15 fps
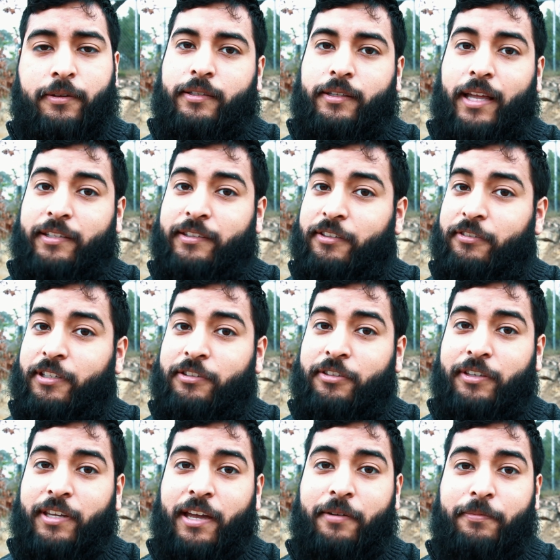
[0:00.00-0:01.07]
Last thing you need to
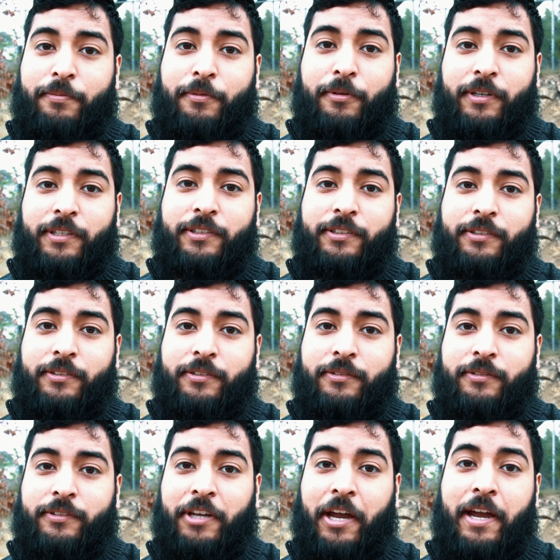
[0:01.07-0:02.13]
account for is
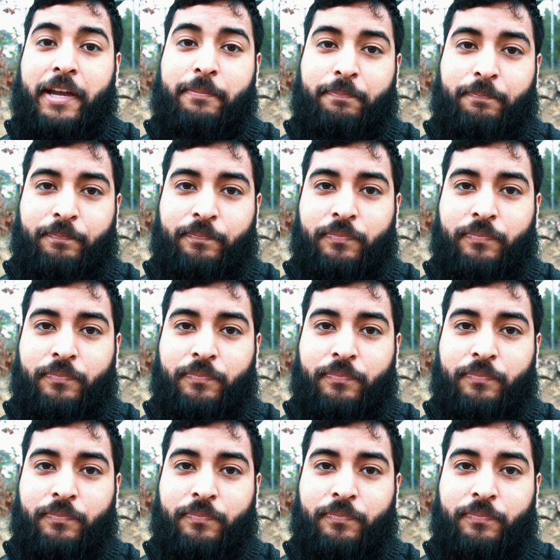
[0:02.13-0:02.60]
time.